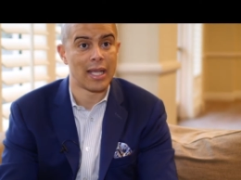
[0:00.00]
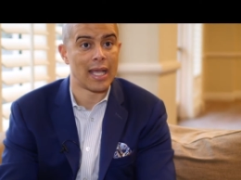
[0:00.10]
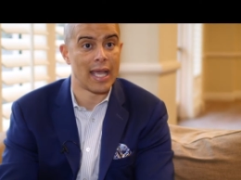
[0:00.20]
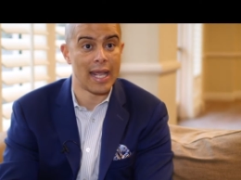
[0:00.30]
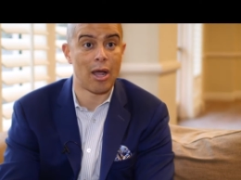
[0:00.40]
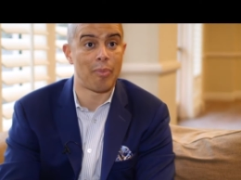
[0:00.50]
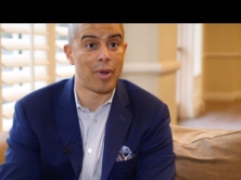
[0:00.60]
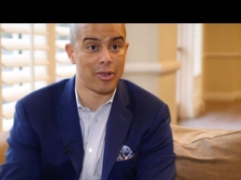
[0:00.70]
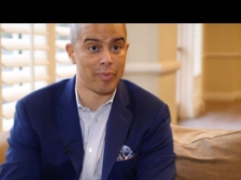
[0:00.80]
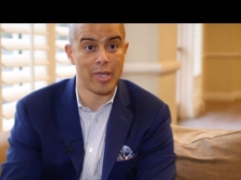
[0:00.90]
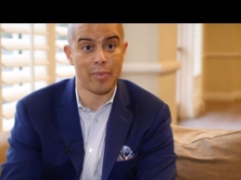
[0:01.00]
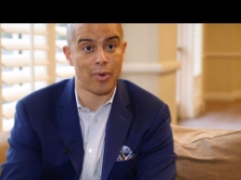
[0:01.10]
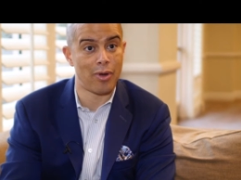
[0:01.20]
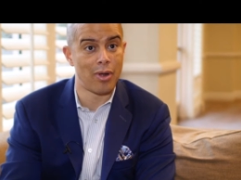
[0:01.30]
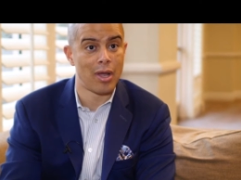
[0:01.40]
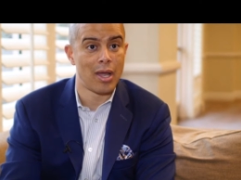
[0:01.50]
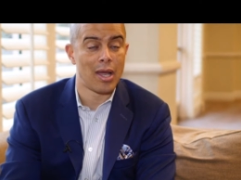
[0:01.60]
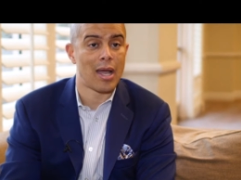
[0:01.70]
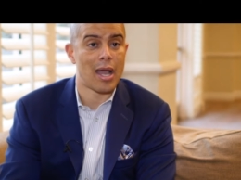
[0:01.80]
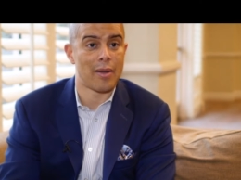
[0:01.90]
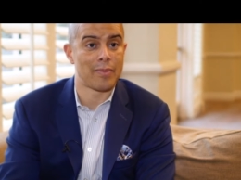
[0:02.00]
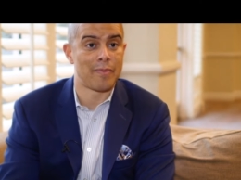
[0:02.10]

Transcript: and help other people. I've